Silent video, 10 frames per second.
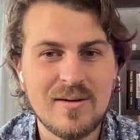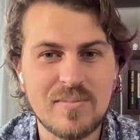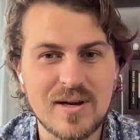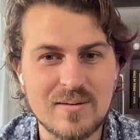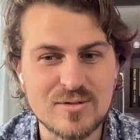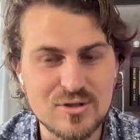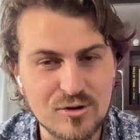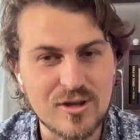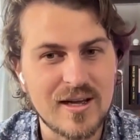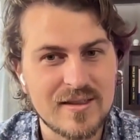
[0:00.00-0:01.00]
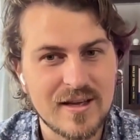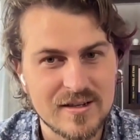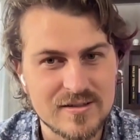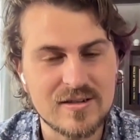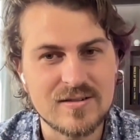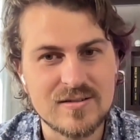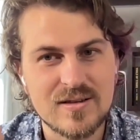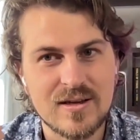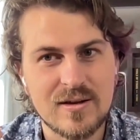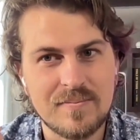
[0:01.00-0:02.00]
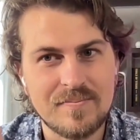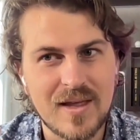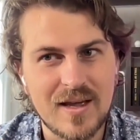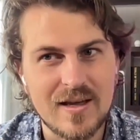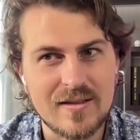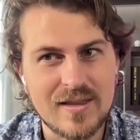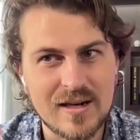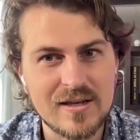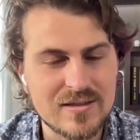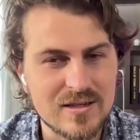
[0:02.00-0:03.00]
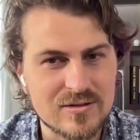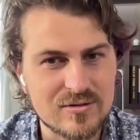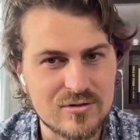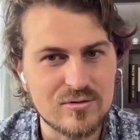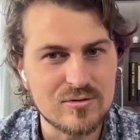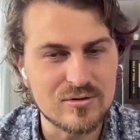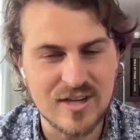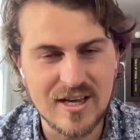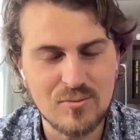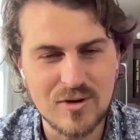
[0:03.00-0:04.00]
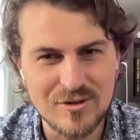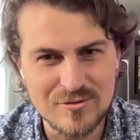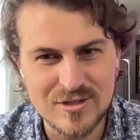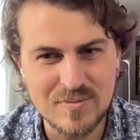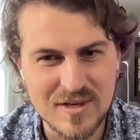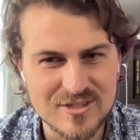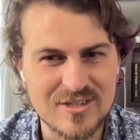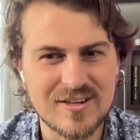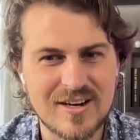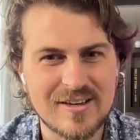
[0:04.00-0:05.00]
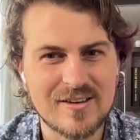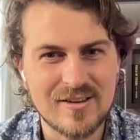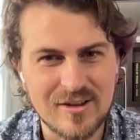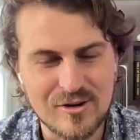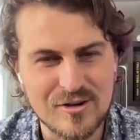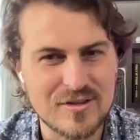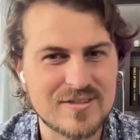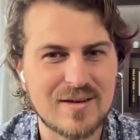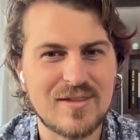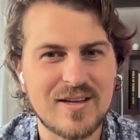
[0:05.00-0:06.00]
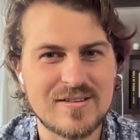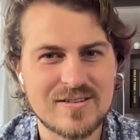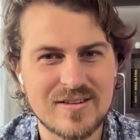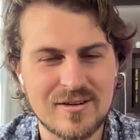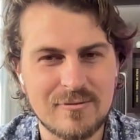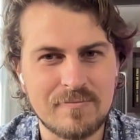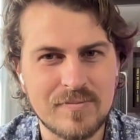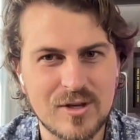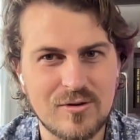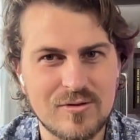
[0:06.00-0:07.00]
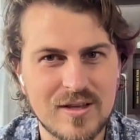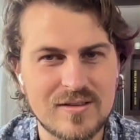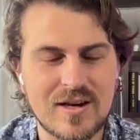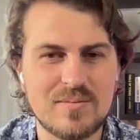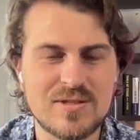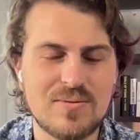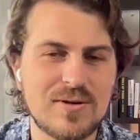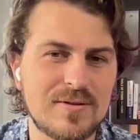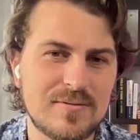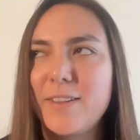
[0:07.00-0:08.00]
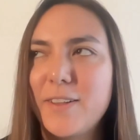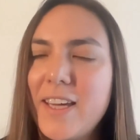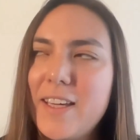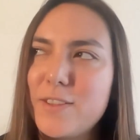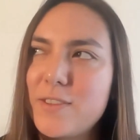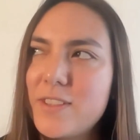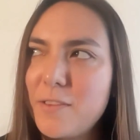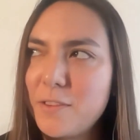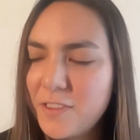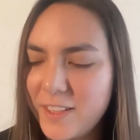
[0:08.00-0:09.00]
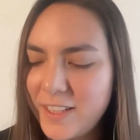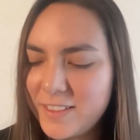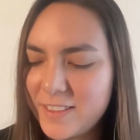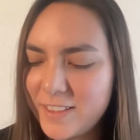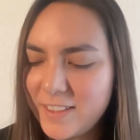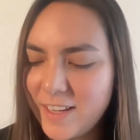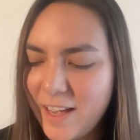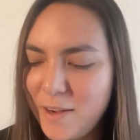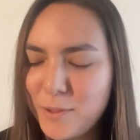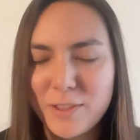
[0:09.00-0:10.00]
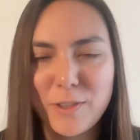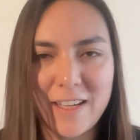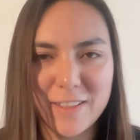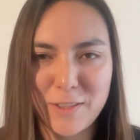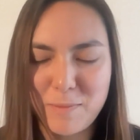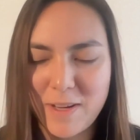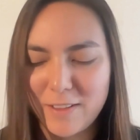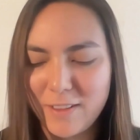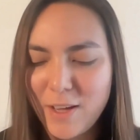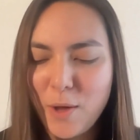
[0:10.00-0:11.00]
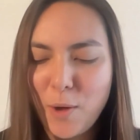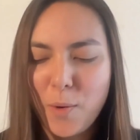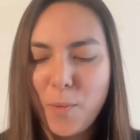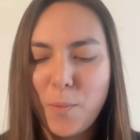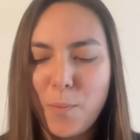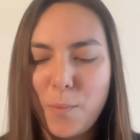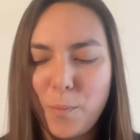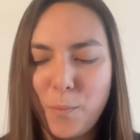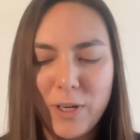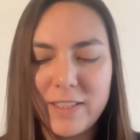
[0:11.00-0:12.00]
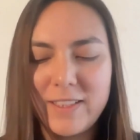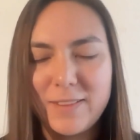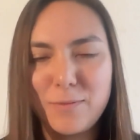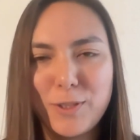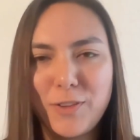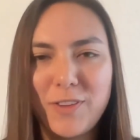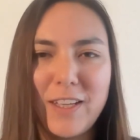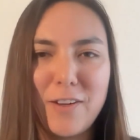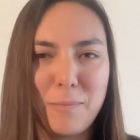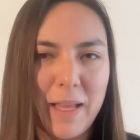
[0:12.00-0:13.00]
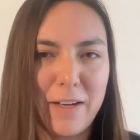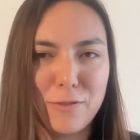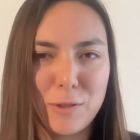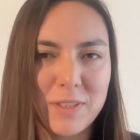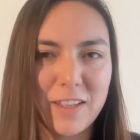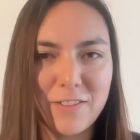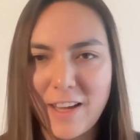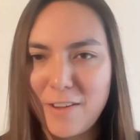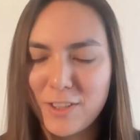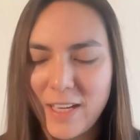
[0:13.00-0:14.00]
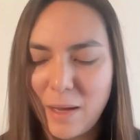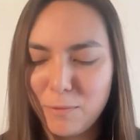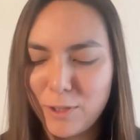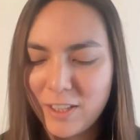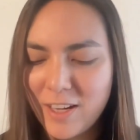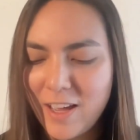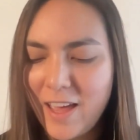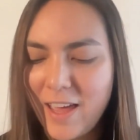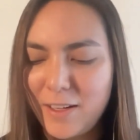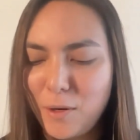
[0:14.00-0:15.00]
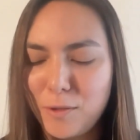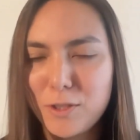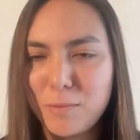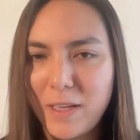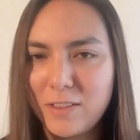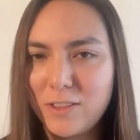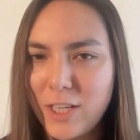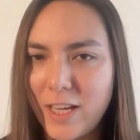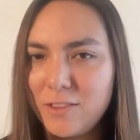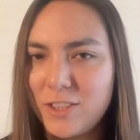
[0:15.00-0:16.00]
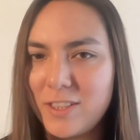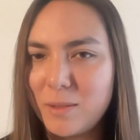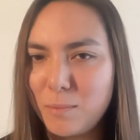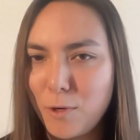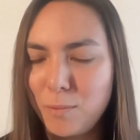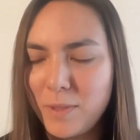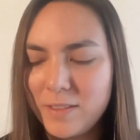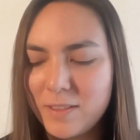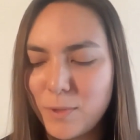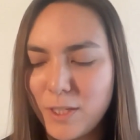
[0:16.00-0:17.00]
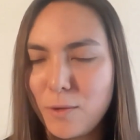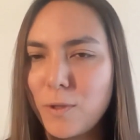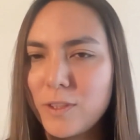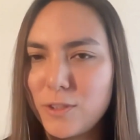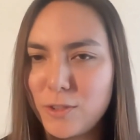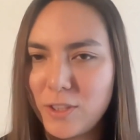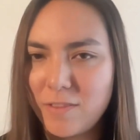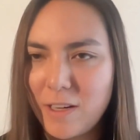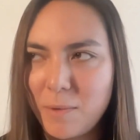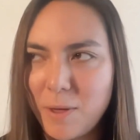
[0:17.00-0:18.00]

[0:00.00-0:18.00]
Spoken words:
But I'm so glad that I didn't. And that leads us to today, where you just mentioned like a lot of the stuff that, that I'm busy with. Okay, so several things that I want to ask you about. One is what you think of platforms like Fiverr and Upwork, and also about the challenges and moments where you wanted to give up